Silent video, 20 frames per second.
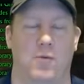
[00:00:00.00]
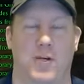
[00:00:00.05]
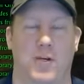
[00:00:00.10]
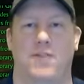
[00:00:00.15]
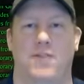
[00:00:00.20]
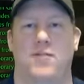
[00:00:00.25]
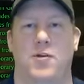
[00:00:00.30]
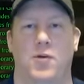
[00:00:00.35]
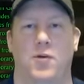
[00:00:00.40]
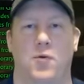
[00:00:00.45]

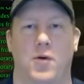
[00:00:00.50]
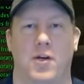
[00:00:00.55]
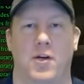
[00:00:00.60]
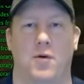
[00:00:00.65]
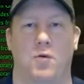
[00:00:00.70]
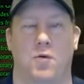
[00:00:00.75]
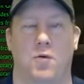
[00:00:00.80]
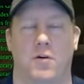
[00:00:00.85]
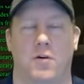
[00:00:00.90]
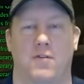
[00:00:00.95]
whenever you win a
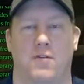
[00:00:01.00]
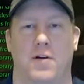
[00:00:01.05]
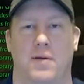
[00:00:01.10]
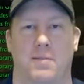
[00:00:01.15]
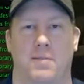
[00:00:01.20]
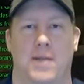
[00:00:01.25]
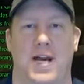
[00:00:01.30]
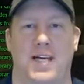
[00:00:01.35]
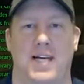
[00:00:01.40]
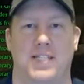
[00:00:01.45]

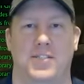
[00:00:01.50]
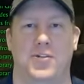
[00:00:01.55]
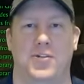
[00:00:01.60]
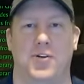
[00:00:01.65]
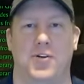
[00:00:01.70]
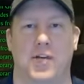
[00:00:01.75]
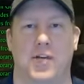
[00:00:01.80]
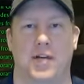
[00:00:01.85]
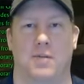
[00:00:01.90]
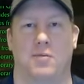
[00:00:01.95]
Warfront match,
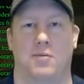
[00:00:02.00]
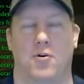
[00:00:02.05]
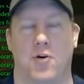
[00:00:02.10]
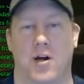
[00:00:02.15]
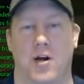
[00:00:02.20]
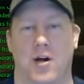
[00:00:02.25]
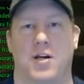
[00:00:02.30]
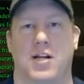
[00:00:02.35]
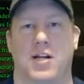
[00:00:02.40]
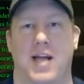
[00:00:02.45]
you get a
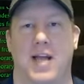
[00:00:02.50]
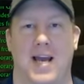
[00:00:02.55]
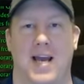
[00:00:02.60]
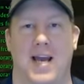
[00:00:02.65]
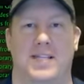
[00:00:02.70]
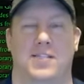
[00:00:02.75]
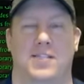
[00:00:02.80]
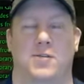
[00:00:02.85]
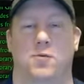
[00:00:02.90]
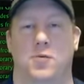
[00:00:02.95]
Marauder Cache,